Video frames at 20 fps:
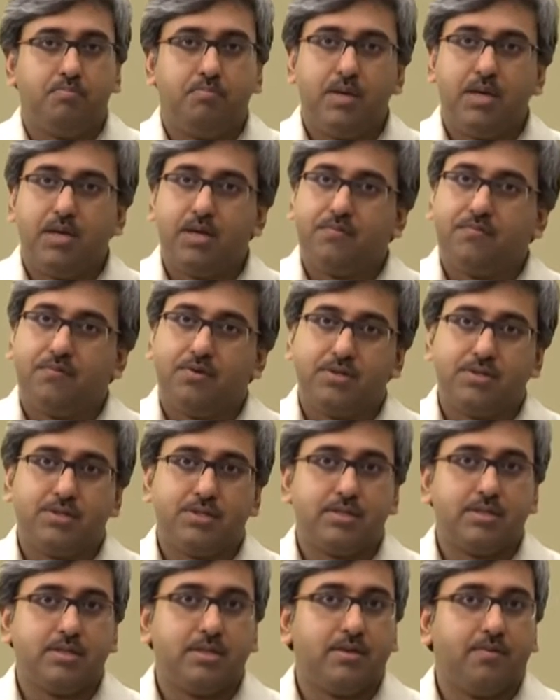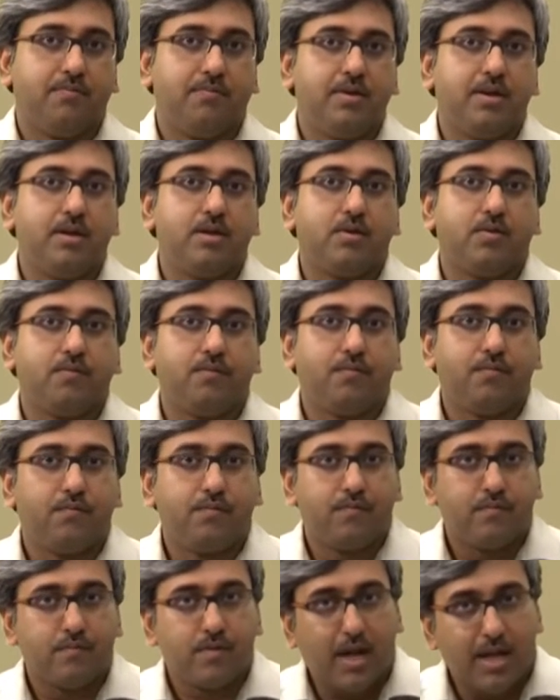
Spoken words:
be it for instance in the field of